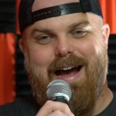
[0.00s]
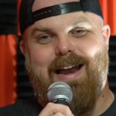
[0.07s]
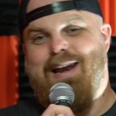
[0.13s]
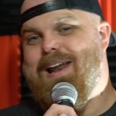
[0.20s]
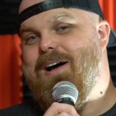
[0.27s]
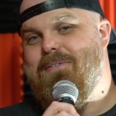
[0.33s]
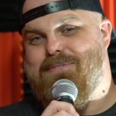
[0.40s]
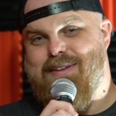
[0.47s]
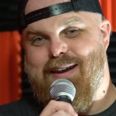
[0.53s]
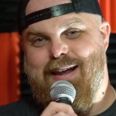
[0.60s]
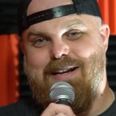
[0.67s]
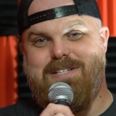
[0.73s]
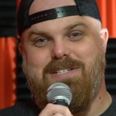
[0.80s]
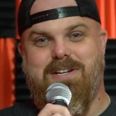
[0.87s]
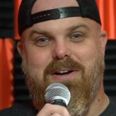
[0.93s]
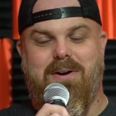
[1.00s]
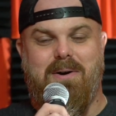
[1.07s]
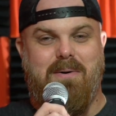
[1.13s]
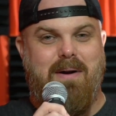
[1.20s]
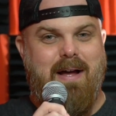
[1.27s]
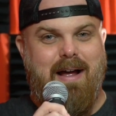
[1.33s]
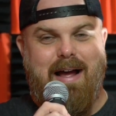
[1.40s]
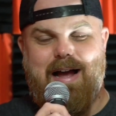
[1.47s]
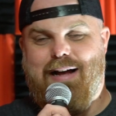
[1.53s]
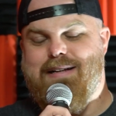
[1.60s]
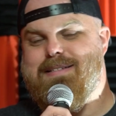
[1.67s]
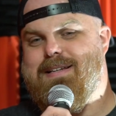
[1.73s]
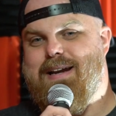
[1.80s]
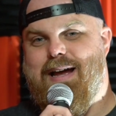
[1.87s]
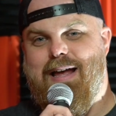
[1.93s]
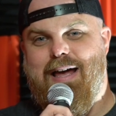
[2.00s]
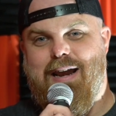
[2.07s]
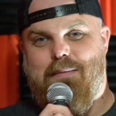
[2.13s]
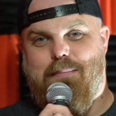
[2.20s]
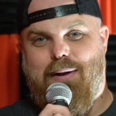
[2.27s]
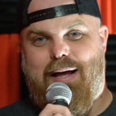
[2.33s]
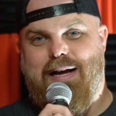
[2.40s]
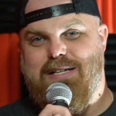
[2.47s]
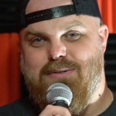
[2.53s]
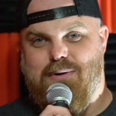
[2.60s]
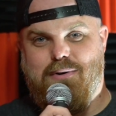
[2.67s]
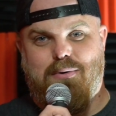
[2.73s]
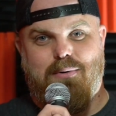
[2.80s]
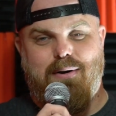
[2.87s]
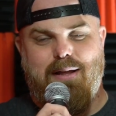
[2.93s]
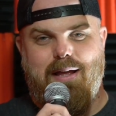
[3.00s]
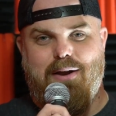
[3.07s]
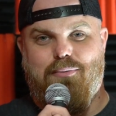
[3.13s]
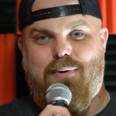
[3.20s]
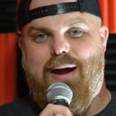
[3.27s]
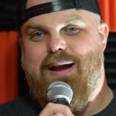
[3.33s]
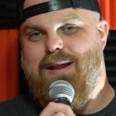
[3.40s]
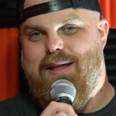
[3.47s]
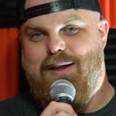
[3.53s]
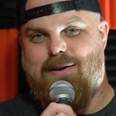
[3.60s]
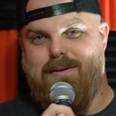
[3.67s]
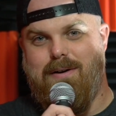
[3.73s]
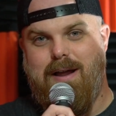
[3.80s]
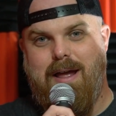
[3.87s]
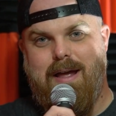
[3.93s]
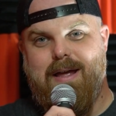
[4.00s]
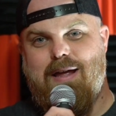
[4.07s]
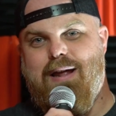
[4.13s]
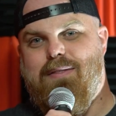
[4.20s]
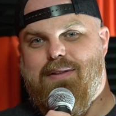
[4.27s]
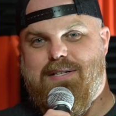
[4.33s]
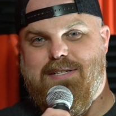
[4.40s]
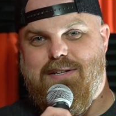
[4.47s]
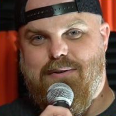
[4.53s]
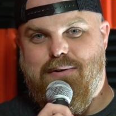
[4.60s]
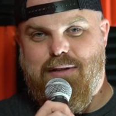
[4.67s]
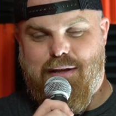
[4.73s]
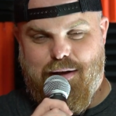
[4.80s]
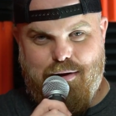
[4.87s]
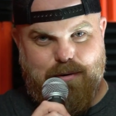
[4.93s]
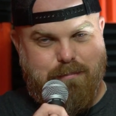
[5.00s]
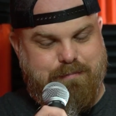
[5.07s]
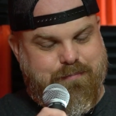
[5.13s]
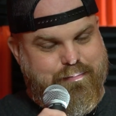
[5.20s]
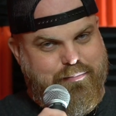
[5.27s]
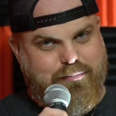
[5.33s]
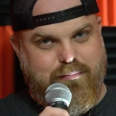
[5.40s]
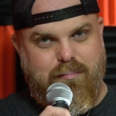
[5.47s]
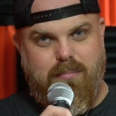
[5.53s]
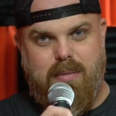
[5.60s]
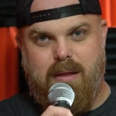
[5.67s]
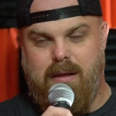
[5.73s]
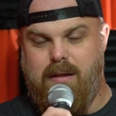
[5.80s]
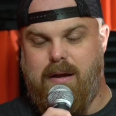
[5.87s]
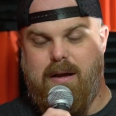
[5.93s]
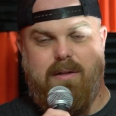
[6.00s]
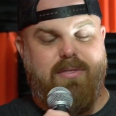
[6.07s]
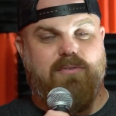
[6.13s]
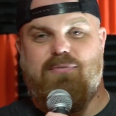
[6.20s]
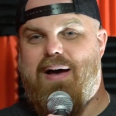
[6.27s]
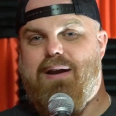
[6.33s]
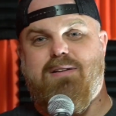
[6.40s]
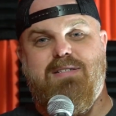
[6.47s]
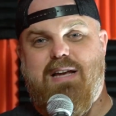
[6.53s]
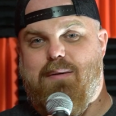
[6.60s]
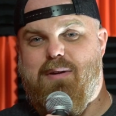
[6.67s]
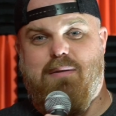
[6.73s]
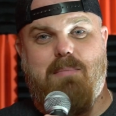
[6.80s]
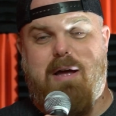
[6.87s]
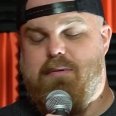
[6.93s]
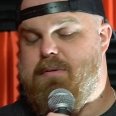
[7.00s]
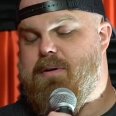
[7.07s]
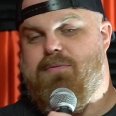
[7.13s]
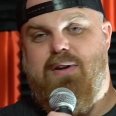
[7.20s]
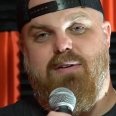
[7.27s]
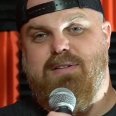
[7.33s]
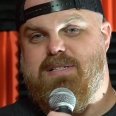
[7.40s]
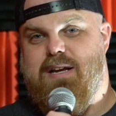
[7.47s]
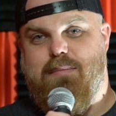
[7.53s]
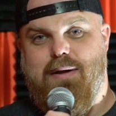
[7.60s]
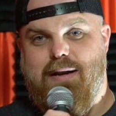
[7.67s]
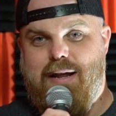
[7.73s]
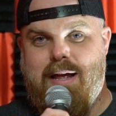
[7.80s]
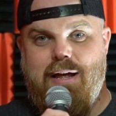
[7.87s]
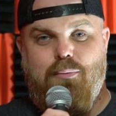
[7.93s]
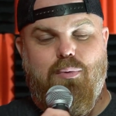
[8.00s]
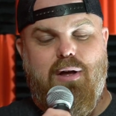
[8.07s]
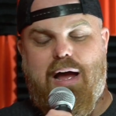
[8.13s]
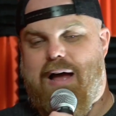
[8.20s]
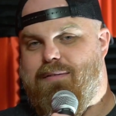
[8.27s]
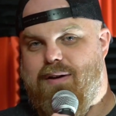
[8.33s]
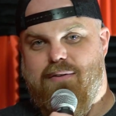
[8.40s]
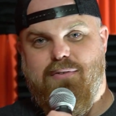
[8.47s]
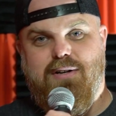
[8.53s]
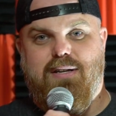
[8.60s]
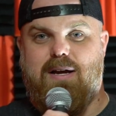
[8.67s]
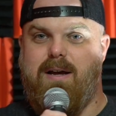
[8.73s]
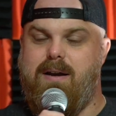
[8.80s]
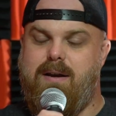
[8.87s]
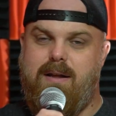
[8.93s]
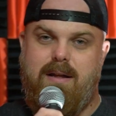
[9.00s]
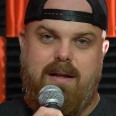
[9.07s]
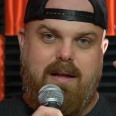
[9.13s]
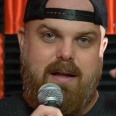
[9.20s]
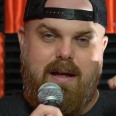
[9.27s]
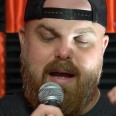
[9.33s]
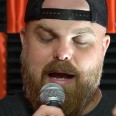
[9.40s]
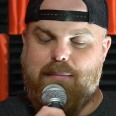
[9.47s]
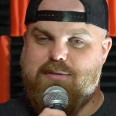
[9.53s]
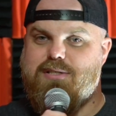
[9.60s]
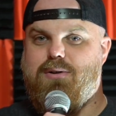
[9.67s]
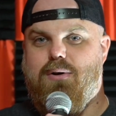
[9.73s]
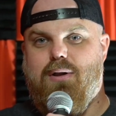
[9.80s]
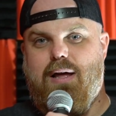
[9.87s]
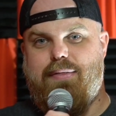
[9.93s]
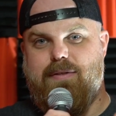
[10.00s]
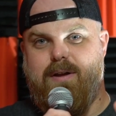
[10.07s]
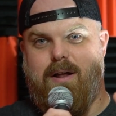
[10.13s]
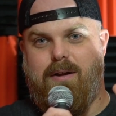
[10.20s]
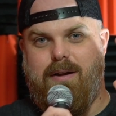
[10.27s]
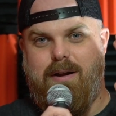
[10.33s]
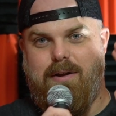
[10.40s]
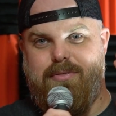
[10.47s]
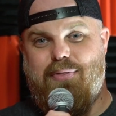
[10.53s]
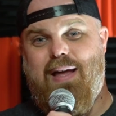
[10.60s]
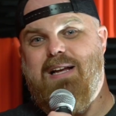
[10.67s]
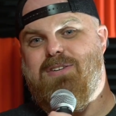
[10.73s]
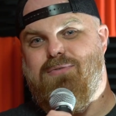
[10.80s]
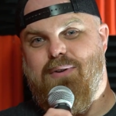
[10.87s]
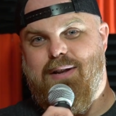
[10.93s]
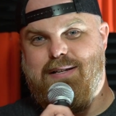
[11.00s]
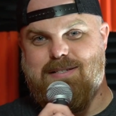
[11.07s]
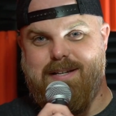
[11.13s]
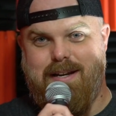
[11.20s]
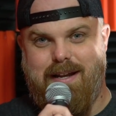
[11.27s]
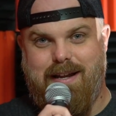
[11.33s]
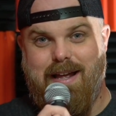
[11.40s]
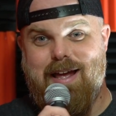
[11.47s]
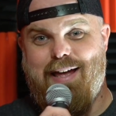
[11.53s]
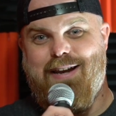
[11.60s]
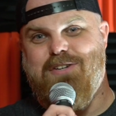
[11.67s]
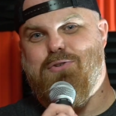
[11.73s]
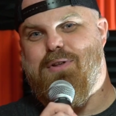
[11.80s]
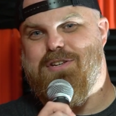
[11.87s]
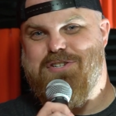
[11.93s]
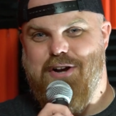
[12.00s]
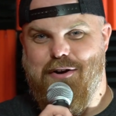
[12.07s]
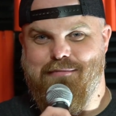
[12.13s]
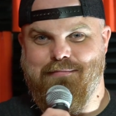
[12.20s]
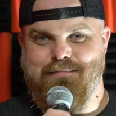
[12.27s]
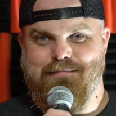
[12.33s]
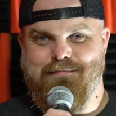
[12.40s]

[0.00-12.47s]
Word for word: I love today's show. Allison and I had a blast recording it right here in the studio. Uh, the final segment might be my favorite segment I've ever done. I'm so glad that y'all are here. Thanks for listening and enjoy the show.